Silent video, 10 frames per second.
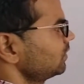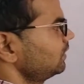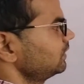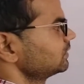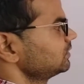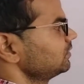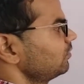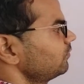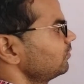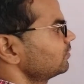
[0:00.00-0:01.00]
energy
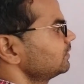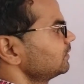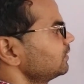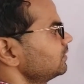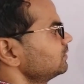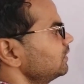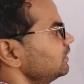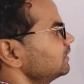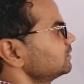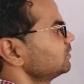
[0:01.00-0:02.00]
of orbital,
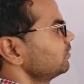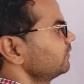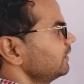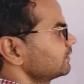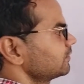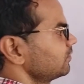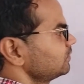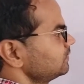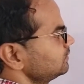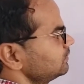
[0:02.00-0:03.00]
energy of
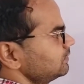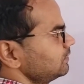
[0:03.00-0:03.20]
electron,